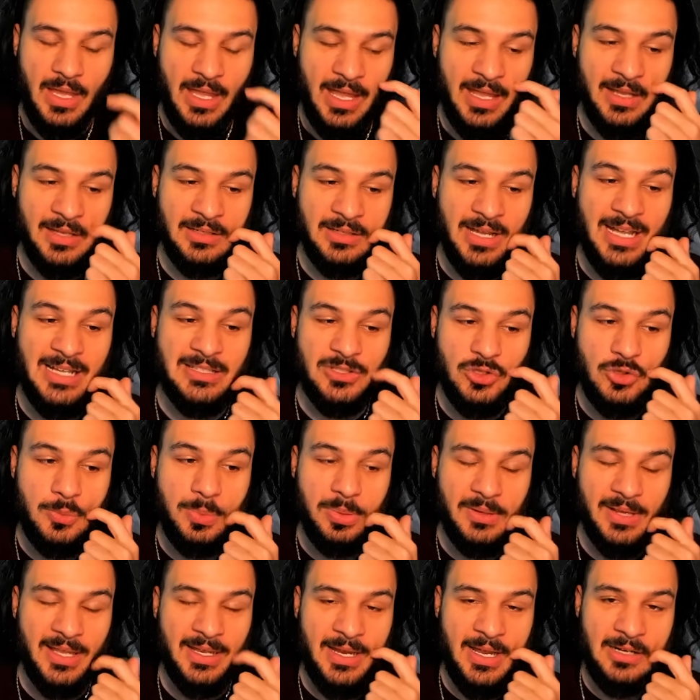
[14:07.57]
And I do
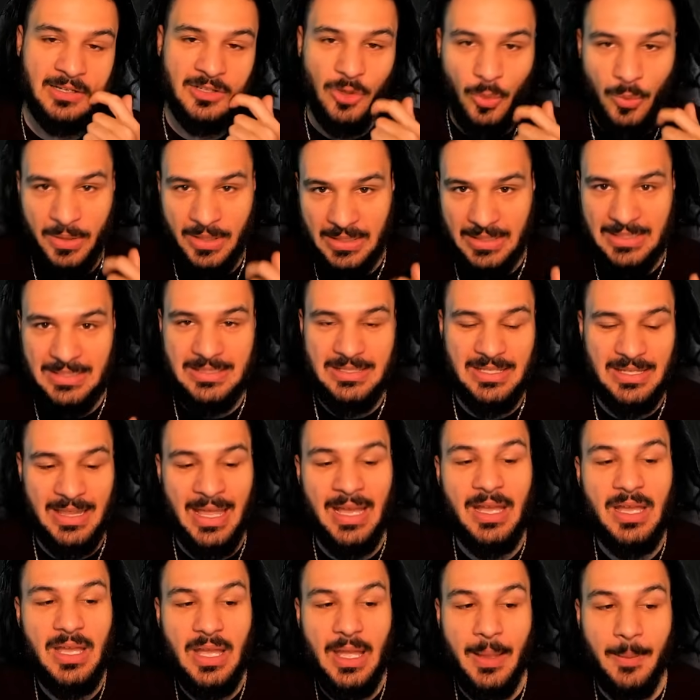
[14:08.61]
plan on going into
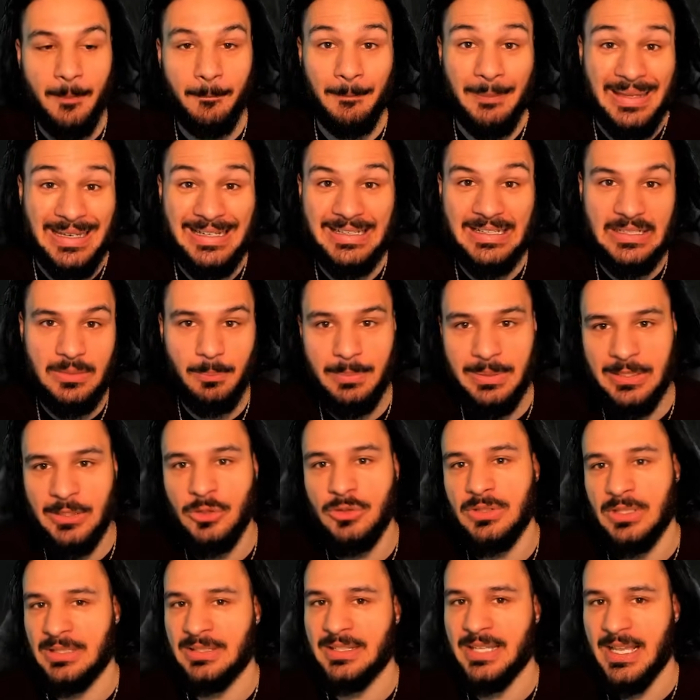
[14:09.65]
that minion
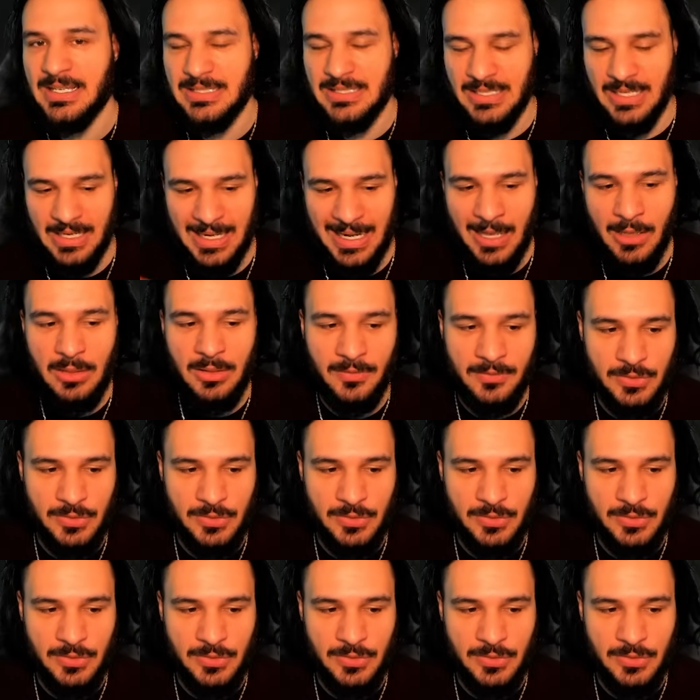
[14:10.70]
build and testing it out.